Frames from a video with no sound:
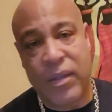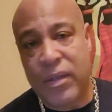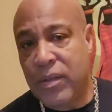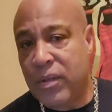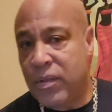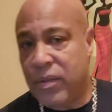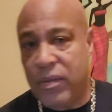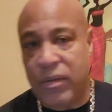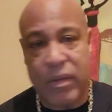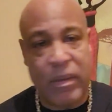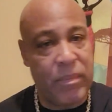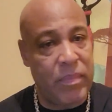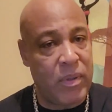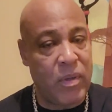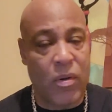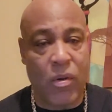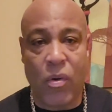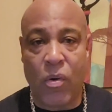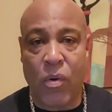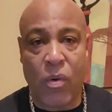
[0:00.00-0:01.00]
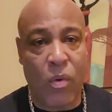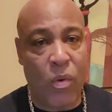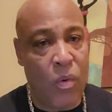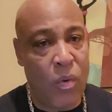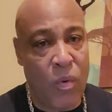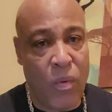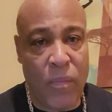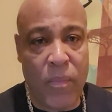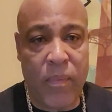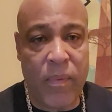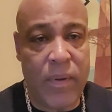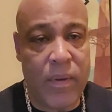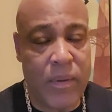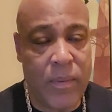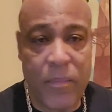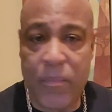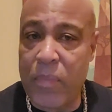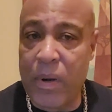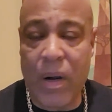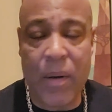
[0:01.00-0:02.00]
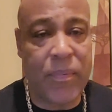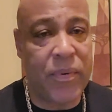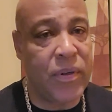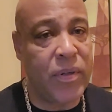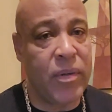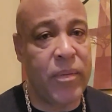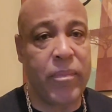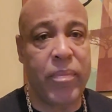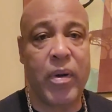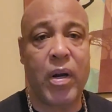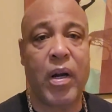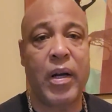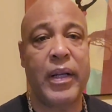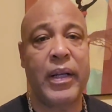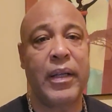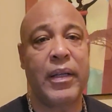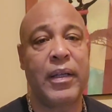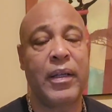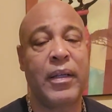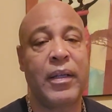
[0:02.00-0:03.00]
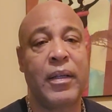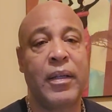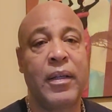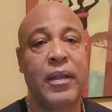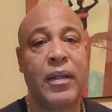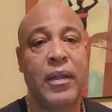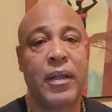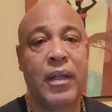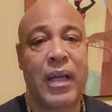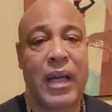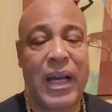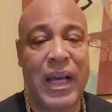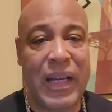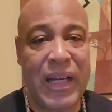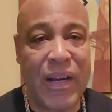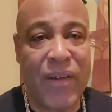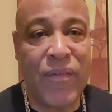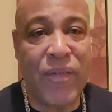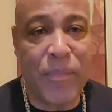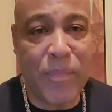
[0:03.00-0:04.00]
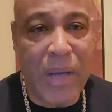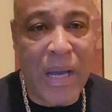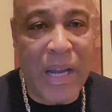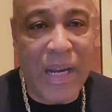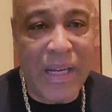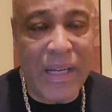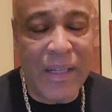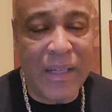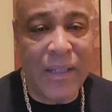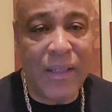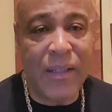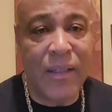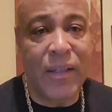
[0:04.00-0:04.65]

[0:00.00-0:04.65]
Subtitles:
shoot up the whole barbecue party. Out of everybody,